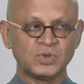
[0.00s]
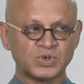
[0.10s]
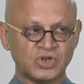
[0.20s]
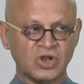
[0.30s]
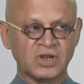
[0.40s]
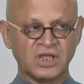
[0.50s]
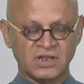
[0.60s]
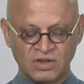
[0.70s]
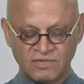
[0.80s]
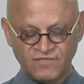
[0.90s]
should not get
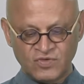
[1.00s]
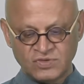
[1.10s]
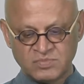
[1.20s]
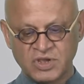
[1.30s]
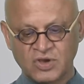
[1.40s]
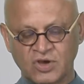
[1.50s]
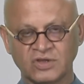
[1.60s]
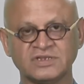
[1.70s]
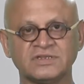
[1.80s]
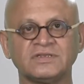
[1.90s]
confused,
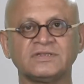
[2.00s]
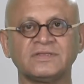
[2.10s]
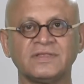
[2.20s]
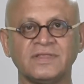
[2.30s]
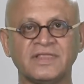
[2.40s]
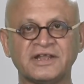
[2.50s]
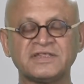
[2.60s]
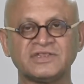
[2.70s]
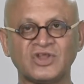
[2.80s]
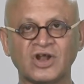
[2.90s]
because that
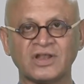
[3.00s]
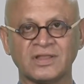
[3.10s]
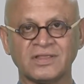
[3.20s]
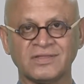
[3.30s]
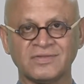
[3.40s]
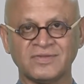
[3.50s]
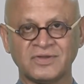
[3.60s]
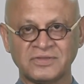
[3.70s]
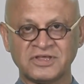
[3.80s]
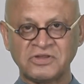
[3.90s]
is not
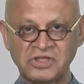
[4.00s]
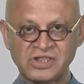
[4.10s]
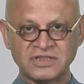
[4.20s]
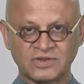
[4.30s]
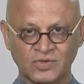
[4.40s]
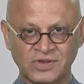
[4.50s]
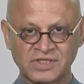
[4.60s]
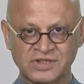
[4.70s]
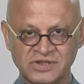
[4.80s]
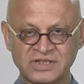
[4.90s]
the real story.
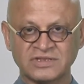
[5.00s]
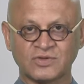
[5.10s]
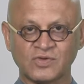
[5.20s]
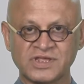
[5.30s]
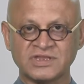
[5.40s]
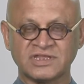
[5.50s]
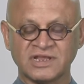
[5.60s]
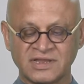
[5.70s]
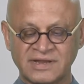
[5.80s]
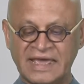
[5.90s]
The real story is
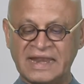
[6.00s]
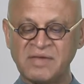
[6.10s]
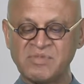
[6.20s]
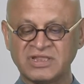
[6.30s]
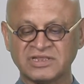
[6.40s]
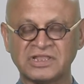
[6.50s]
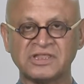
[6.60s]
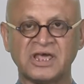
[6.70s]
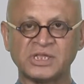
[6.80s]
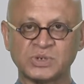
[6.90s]
that the dynamics and the
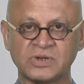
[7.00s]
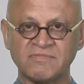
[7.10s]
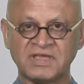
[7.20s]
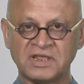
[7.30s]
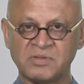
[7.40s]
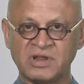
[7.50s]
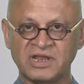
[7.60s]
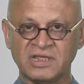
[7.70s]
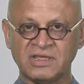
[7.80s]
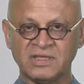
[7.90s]
natural
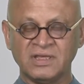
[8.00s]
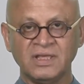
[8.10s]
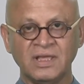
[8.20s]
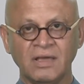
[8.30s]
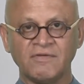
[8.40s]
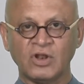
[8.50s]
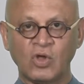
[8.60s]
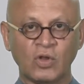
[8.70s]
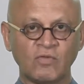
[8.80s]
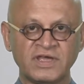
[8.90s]
variability will
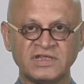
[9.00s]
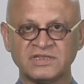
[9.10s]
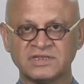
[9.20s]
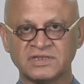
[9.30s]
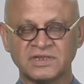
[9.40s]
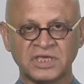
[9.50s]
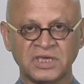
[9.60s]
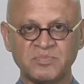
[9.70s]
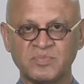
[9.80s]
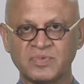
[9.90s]
always keep